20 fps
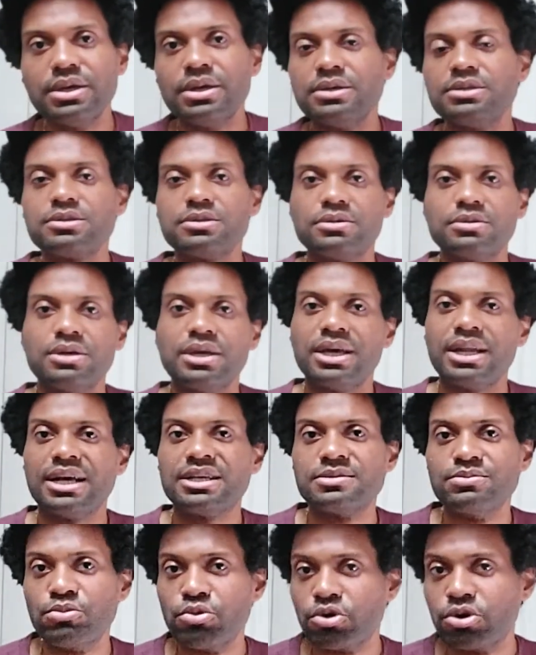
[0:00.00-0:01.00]
So yeah,
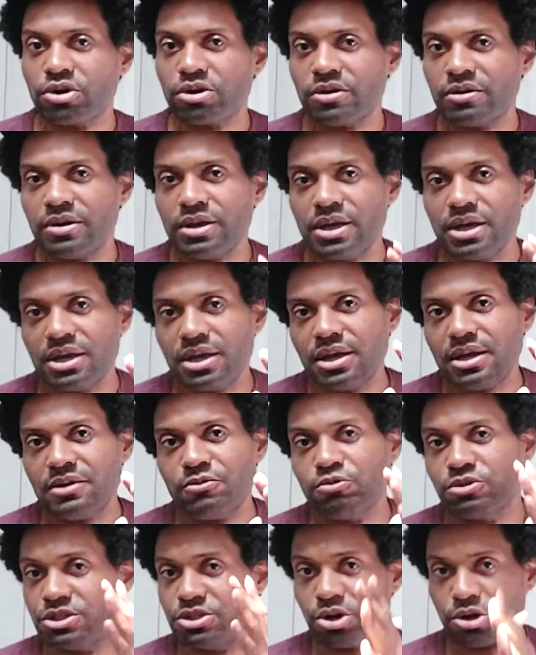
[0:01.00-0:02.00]
that's more
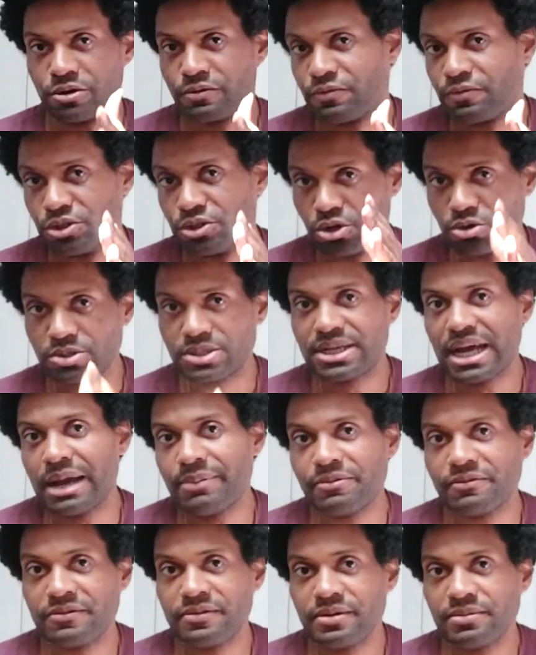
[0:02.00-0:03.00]
reserved for those
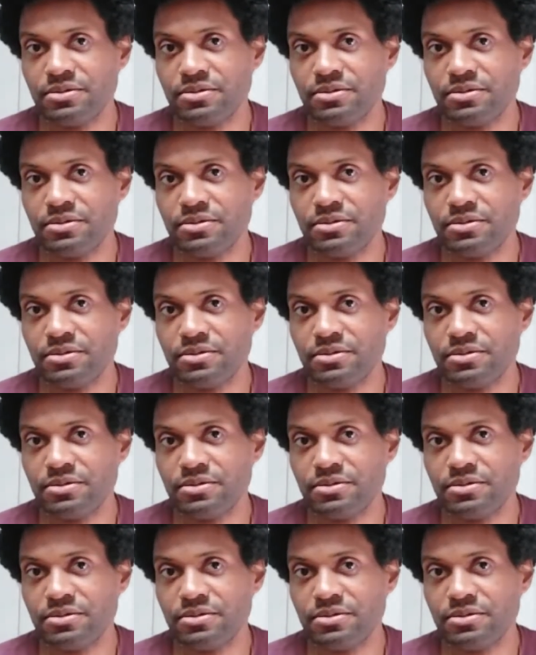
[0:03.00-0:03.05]
type of,